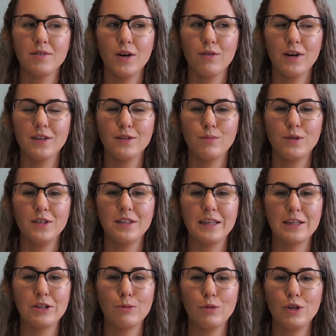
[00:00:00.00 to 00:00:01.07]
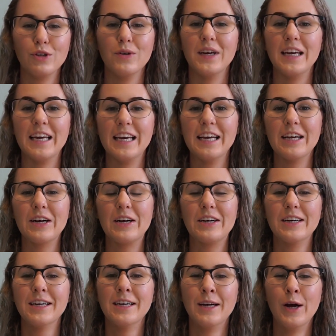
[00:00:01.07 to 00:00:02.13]
a recipe is like something you
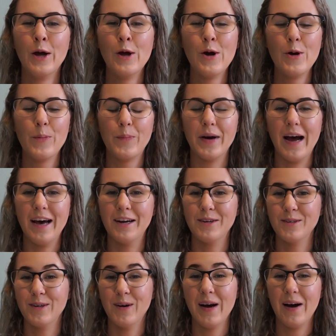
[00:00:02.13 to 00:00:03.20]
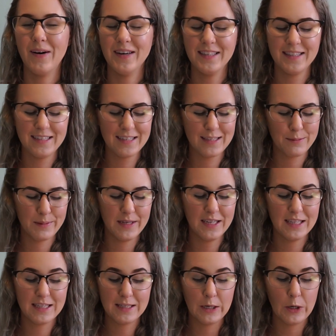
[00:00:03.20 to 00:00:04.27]
eat, but I don't know how else to explain
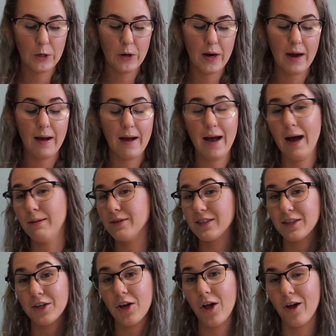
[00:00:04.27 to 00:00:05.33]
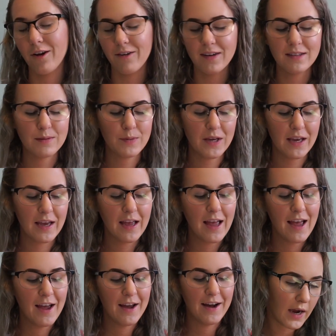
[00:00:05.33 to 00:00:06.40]
it, so I'm just gonna call it a recipe.
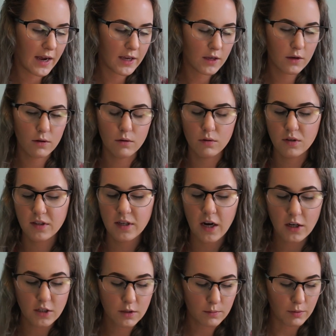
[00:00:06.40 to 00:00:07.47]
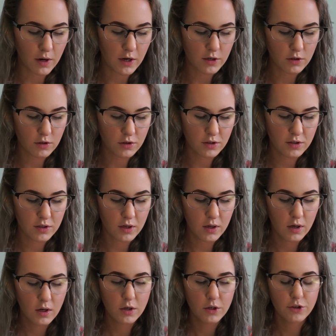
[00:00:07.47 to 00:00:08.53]
I use Dr. Bronner's
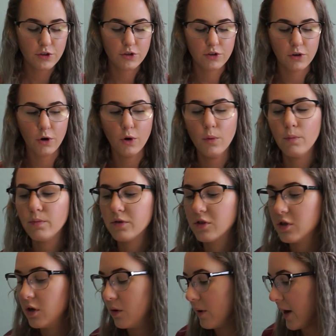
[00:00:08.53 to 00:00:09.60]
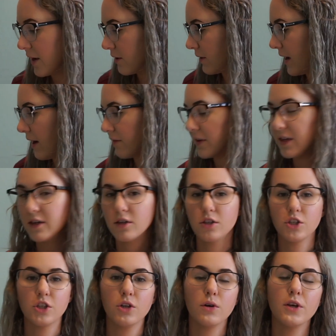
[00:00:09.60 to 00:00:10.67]
soap, so I don't have it here to
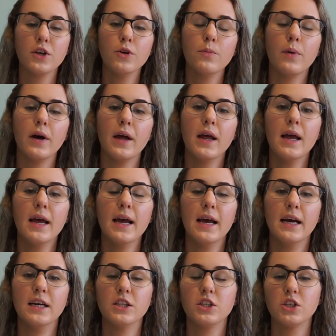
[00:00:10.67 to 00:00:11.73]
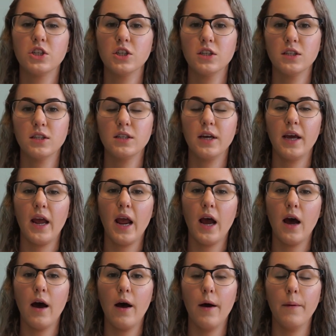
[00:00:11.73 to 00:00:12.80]
show you, but it's just
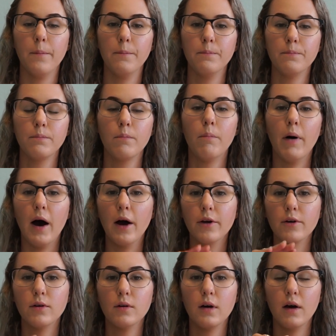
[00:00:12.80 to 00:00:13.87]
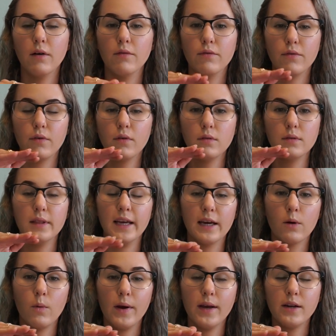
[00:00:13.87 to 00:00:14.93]
a bottle of
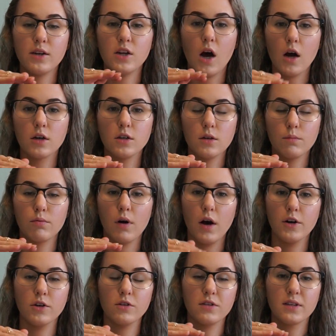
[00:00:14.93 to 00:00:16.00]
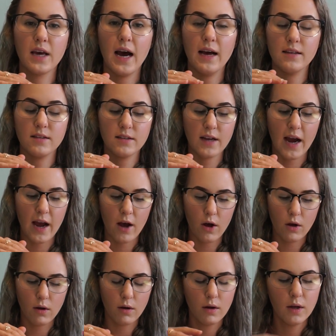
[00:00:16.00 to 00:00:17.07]
liquid Dr. Bronner's
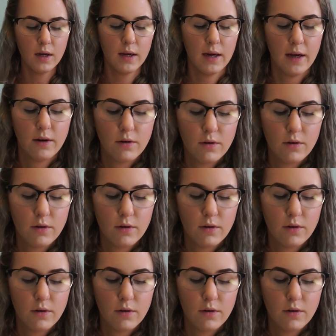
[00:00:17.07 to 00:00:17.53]
Castile, I